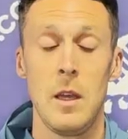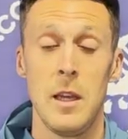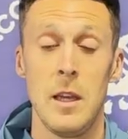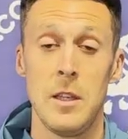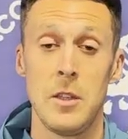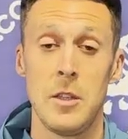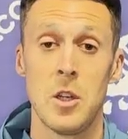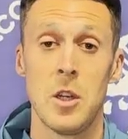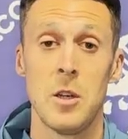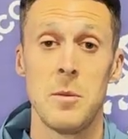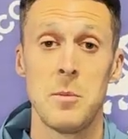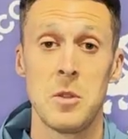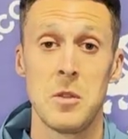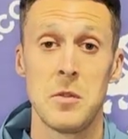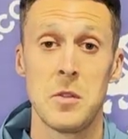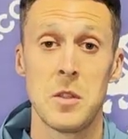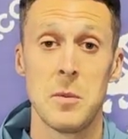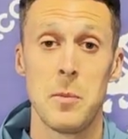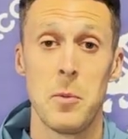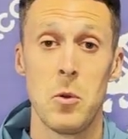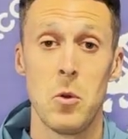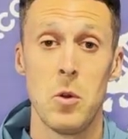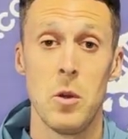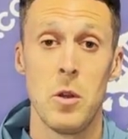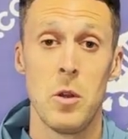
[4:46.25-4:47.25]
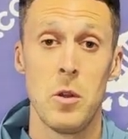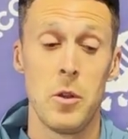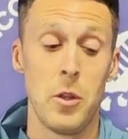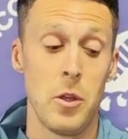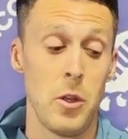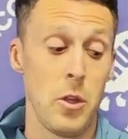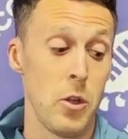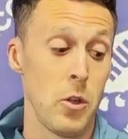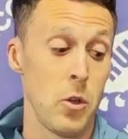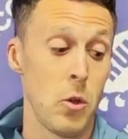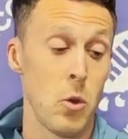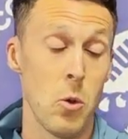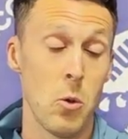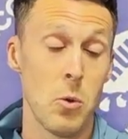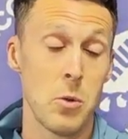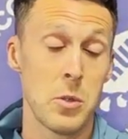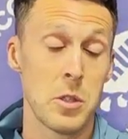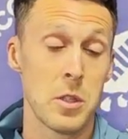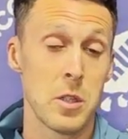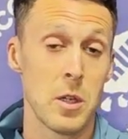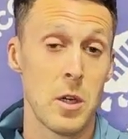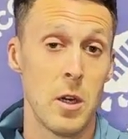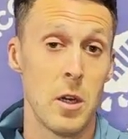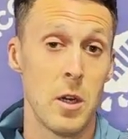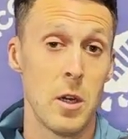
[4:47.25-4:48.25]
In terms of support, the
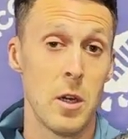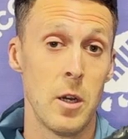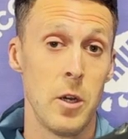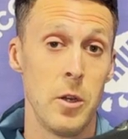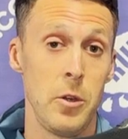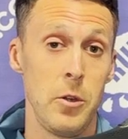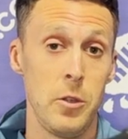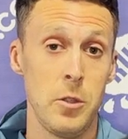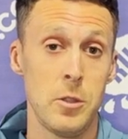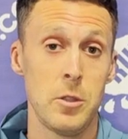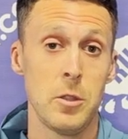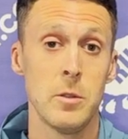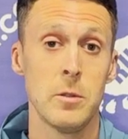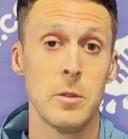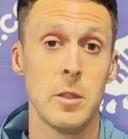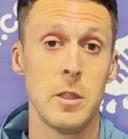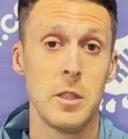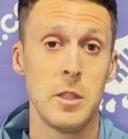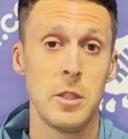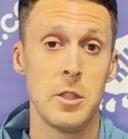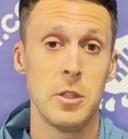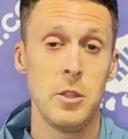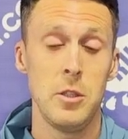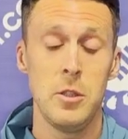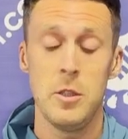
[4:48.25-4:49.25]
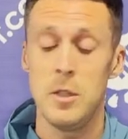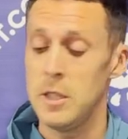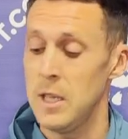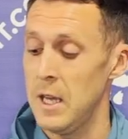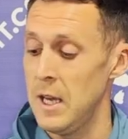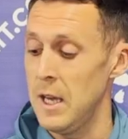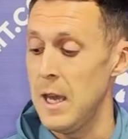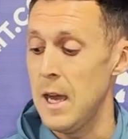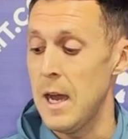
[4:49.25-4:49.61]
Ghost are neutral running shoes